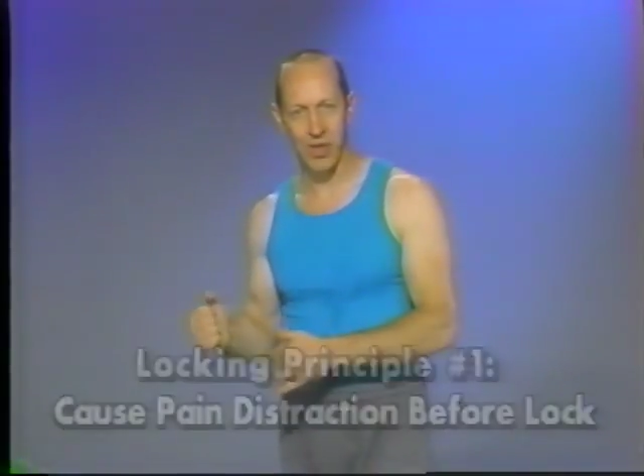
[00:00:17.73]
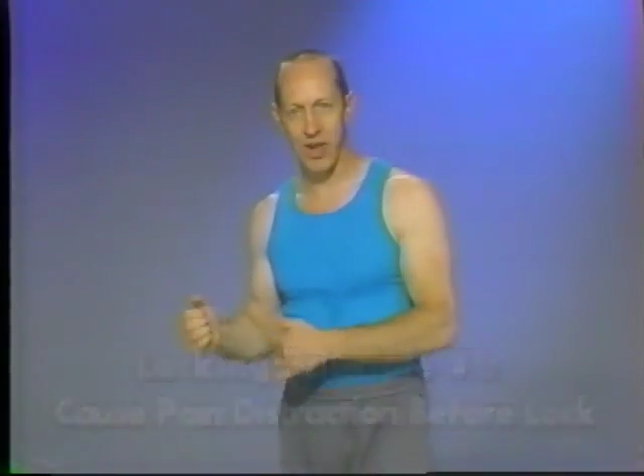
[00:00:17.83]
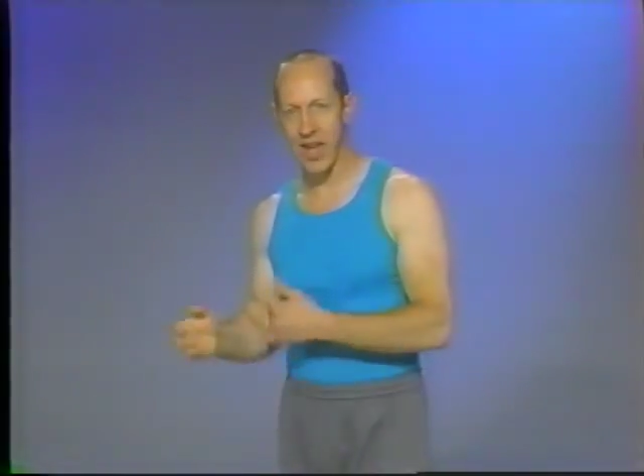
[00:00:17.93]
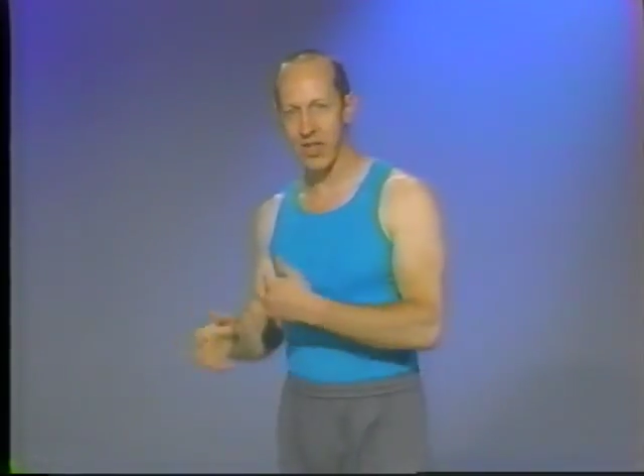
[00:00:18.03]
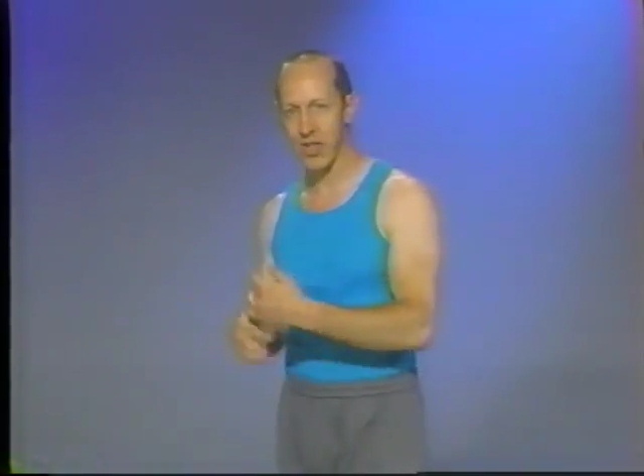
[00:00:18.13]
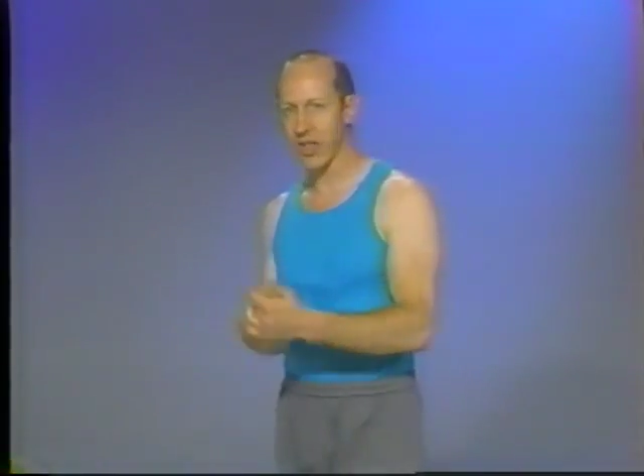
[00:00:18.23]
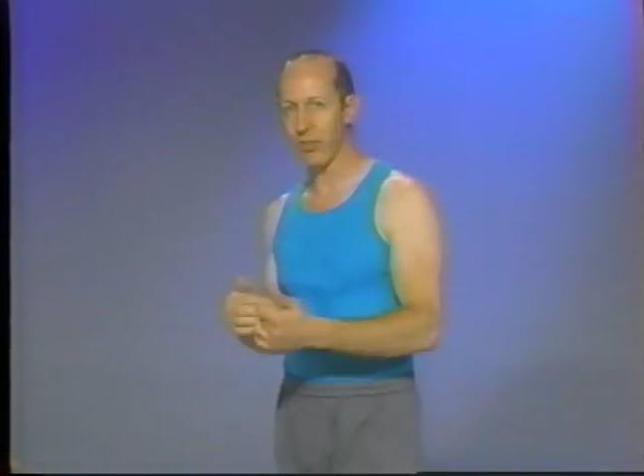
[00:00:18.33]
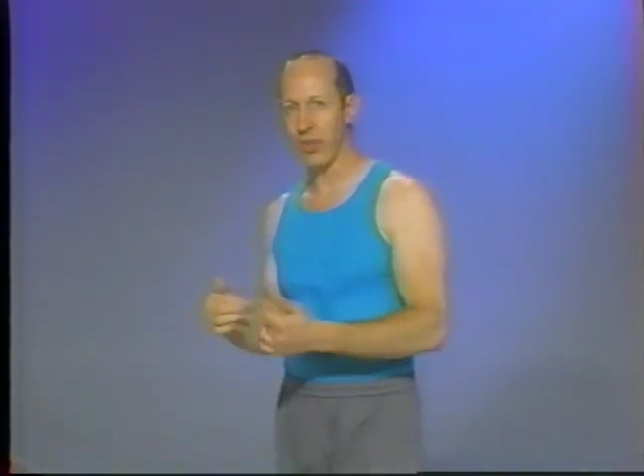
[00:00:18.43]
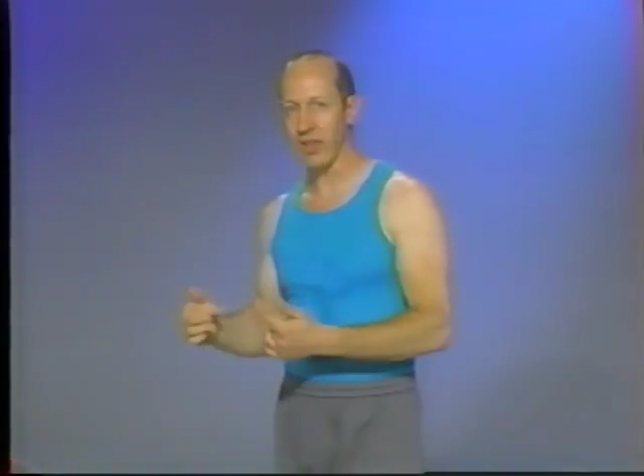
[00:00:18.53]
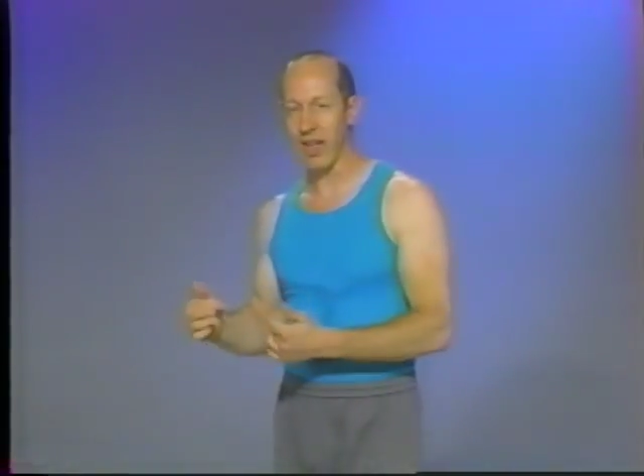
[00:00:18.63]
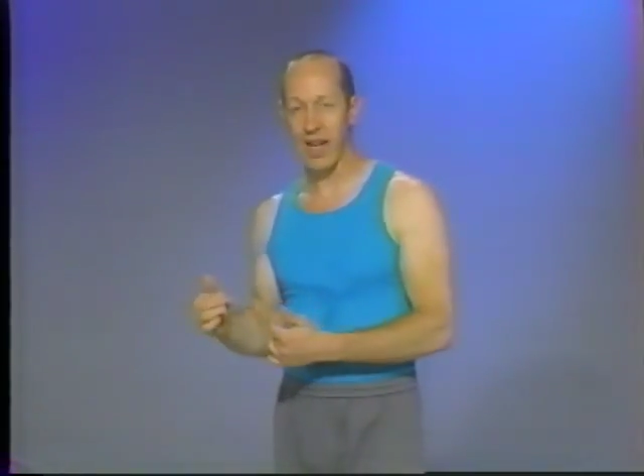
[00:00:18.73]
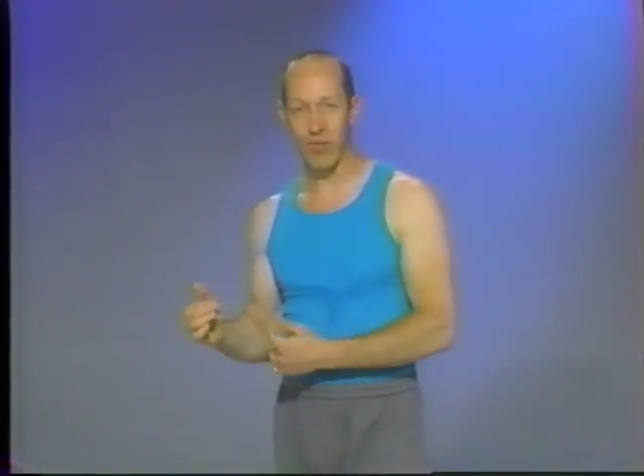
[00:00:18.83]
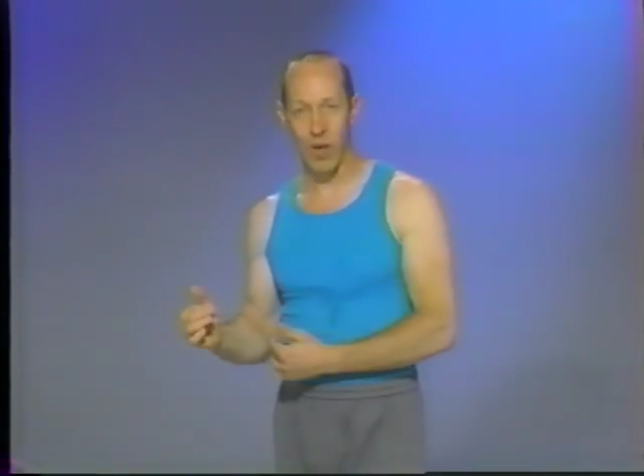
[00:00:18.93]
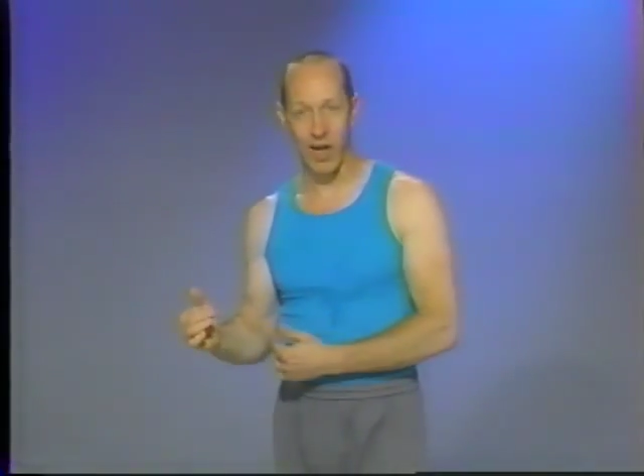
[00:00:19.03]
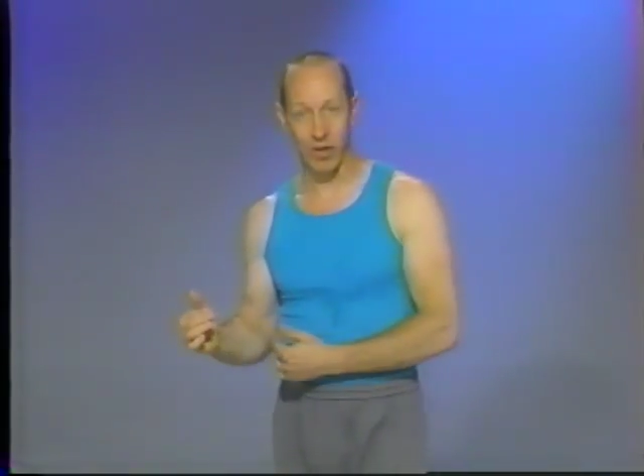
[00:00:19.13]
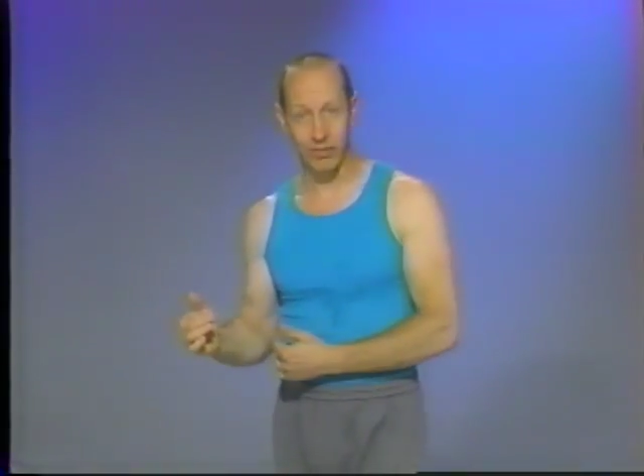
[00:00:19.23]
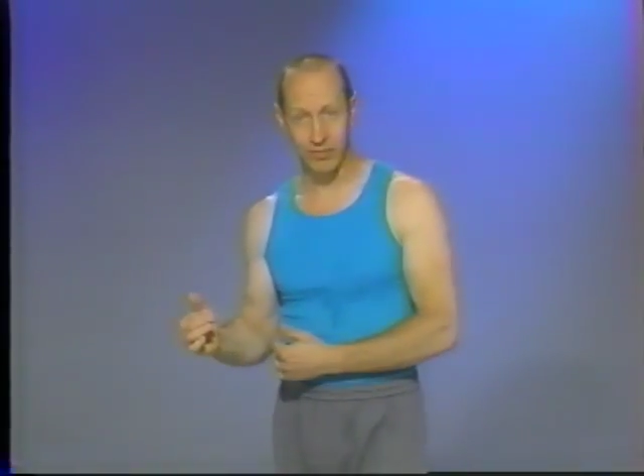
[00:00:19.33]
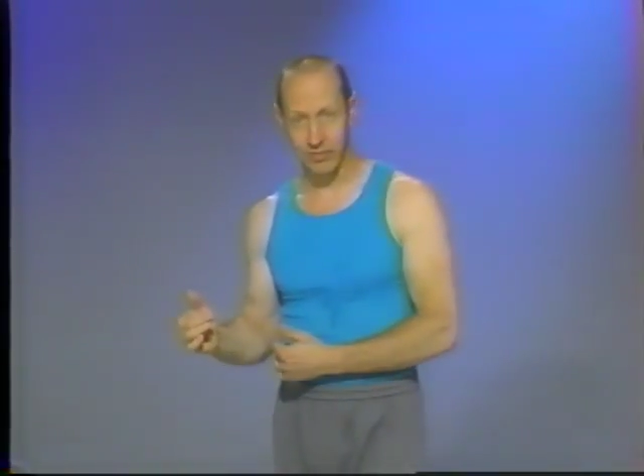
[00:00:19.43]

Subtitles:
so they're not just a complete live wire.